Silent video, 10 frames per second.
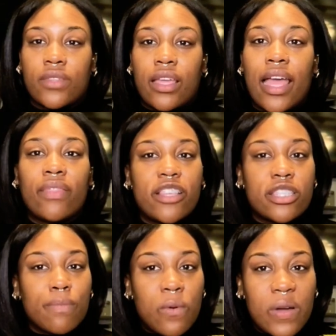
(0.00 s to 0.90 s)
At this
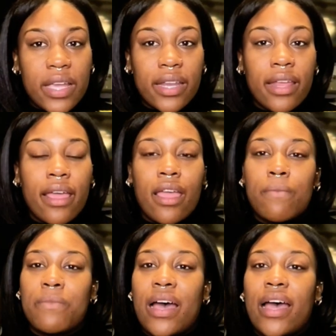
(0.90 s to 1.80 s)
point,
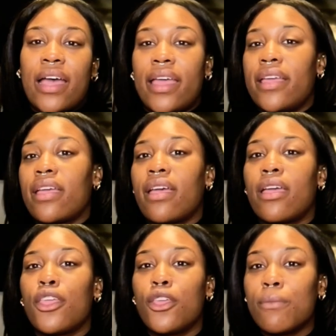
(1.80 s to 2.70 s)
my
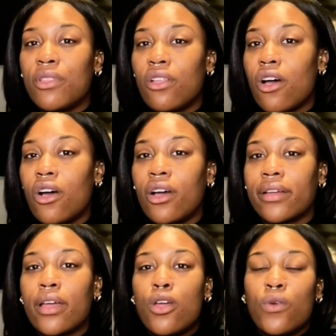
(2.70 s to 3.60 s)
human-log
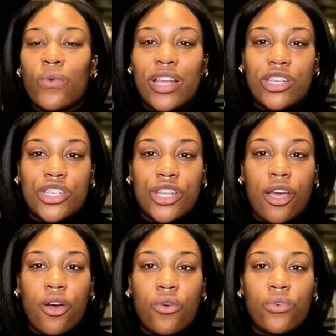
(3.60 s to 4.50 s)

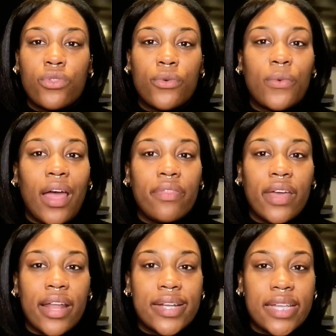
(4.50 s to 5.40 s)
ratio, the one
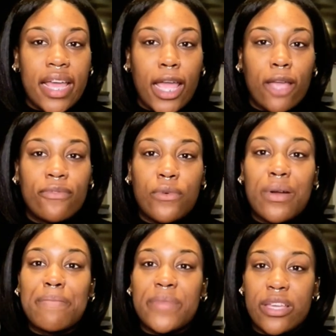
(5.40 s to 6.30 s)
that I take for
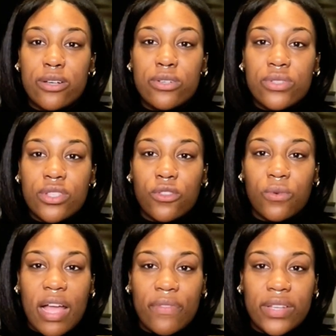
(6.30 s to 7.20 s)
meals
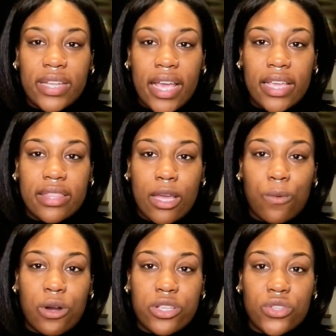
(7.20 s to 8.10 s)
throughout the day that
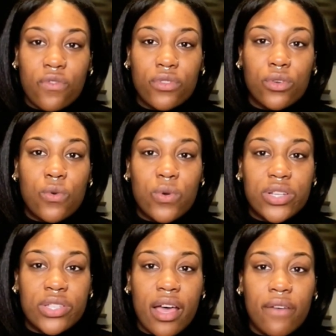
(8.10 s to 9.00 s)
works over the
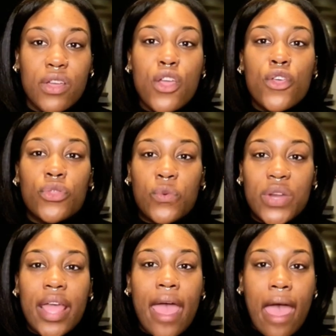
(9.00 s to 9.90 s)
course of
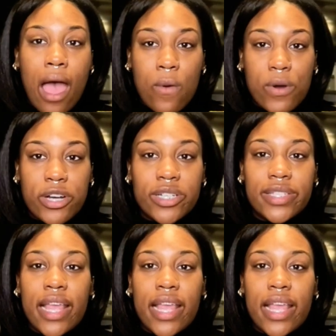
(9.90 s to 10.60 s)
3 hours,